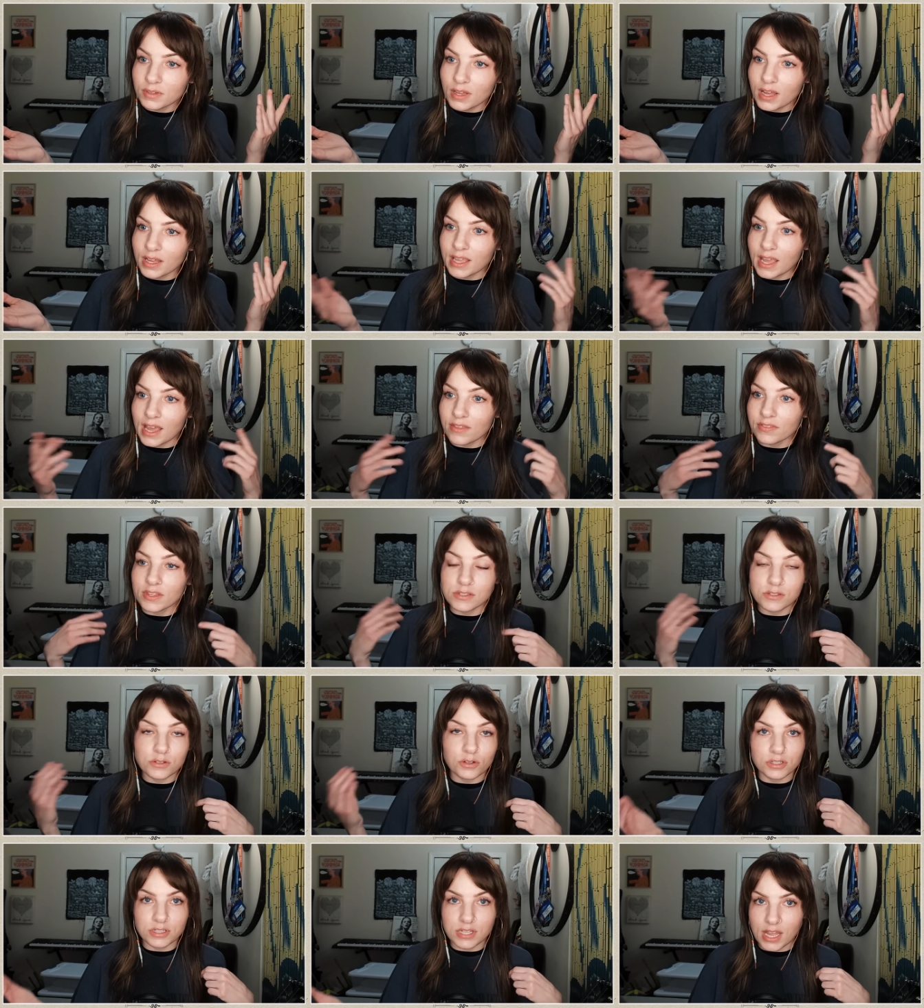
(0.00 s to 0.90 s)
again,
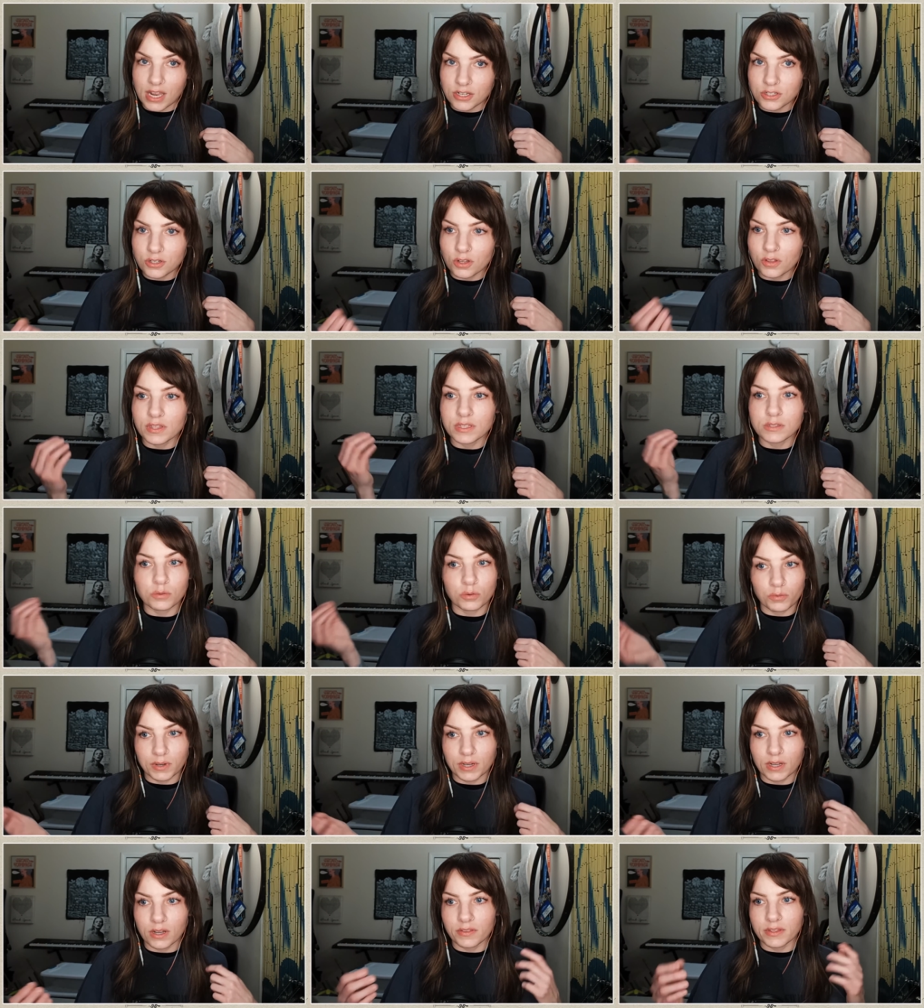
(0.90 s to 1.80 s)
these are intentional, these
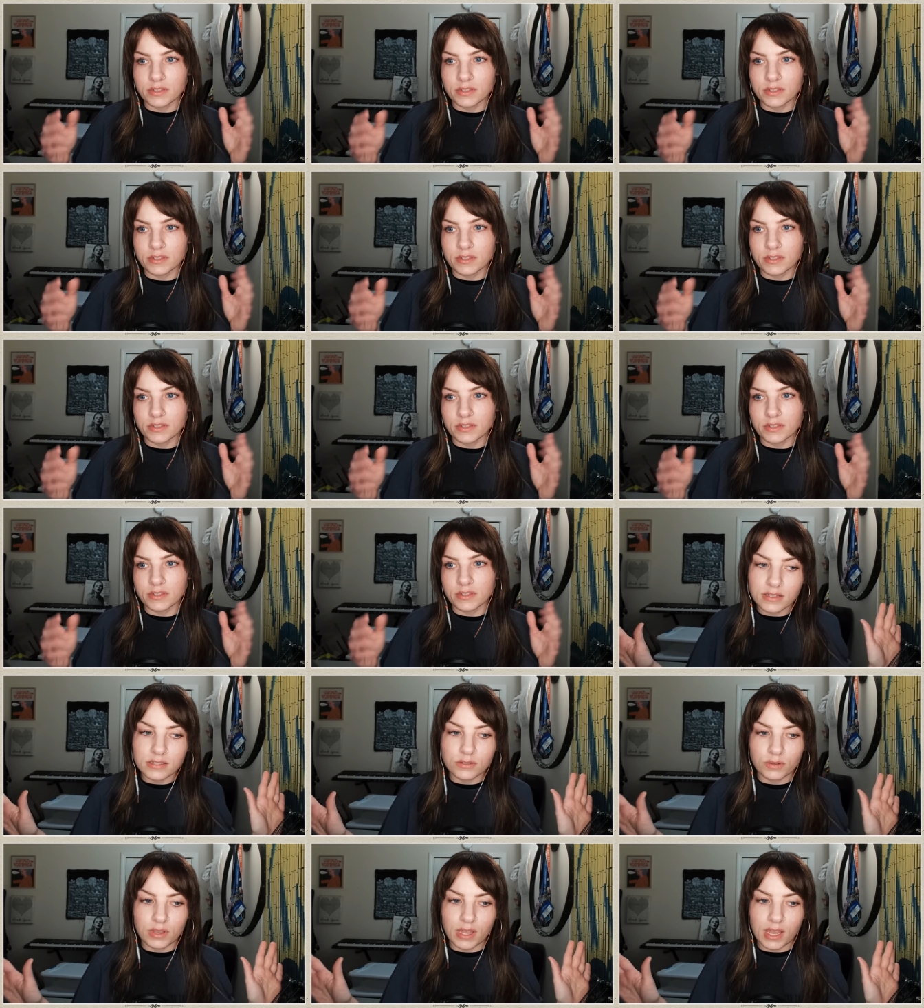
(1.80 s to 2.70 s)
were real, these are
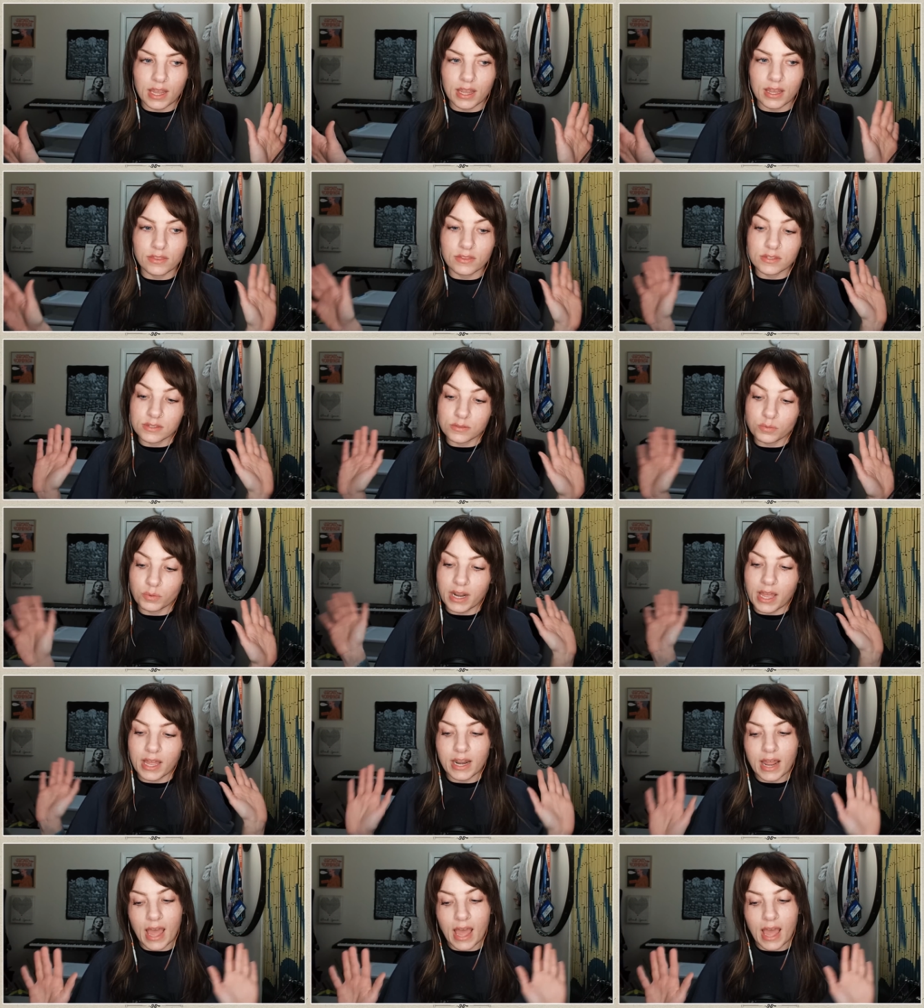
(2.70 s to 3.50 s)
facts, okay? This is what had